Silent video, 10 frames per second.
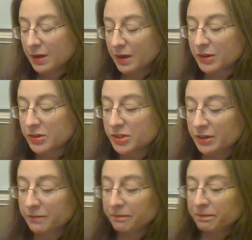nitrogen.
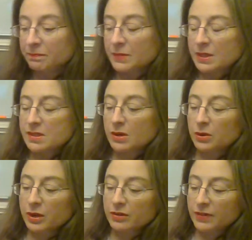So
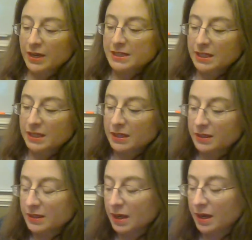if I did